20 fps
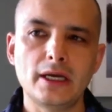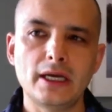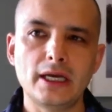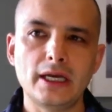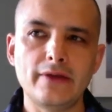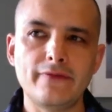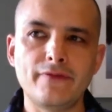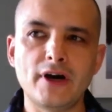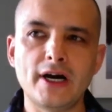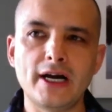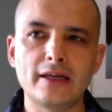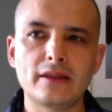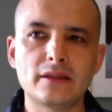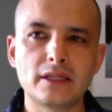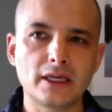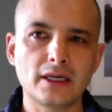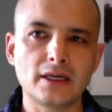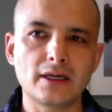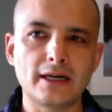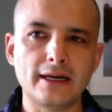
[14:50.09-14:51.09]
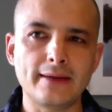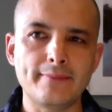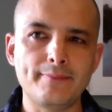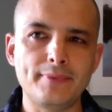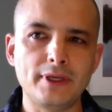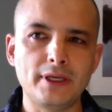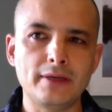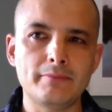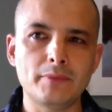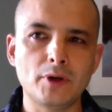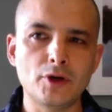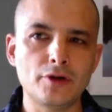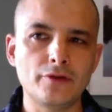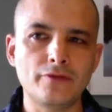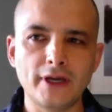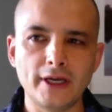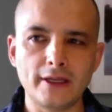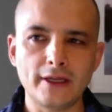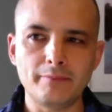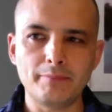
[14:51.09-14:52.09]
If I think I'm being
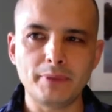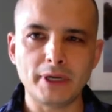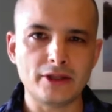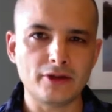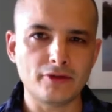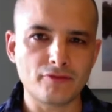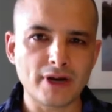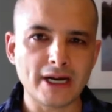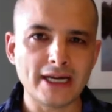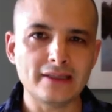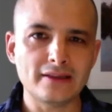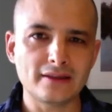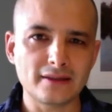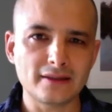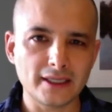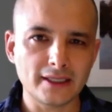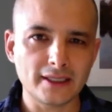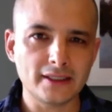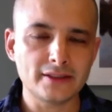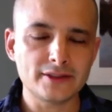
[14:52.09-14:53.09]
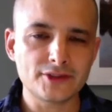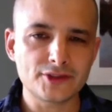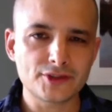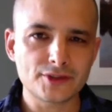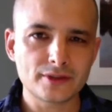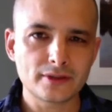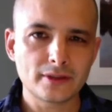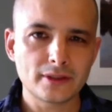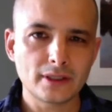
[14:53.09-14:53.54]
motivated by the right things,